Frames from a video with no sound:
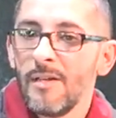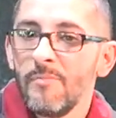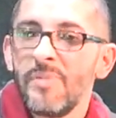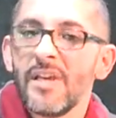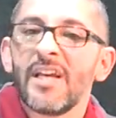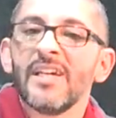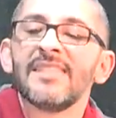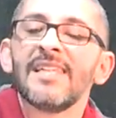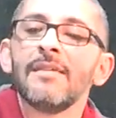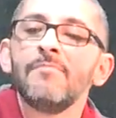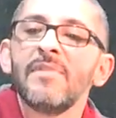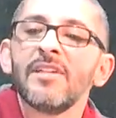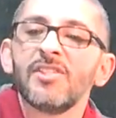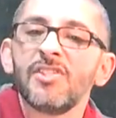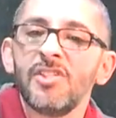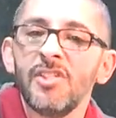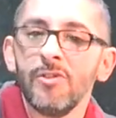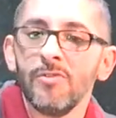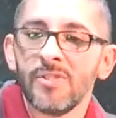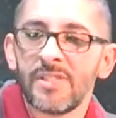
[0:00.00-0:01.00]
Because they
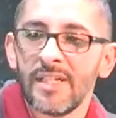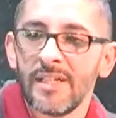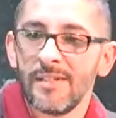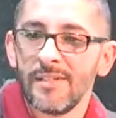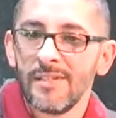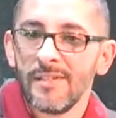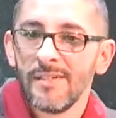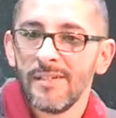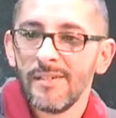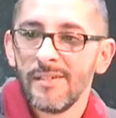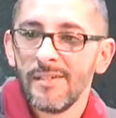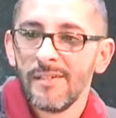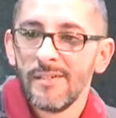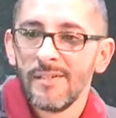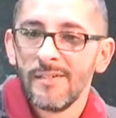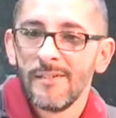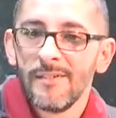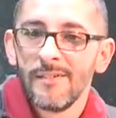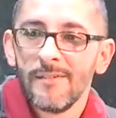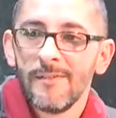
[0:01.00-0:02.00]
misuse it.
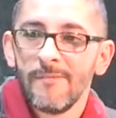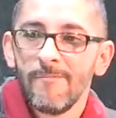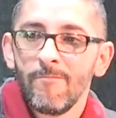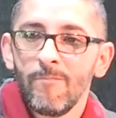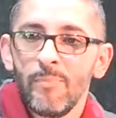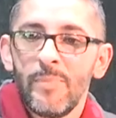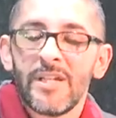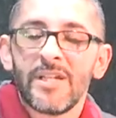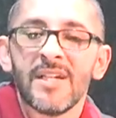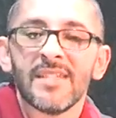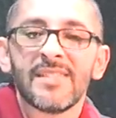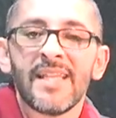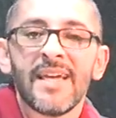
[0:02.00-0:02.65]
Because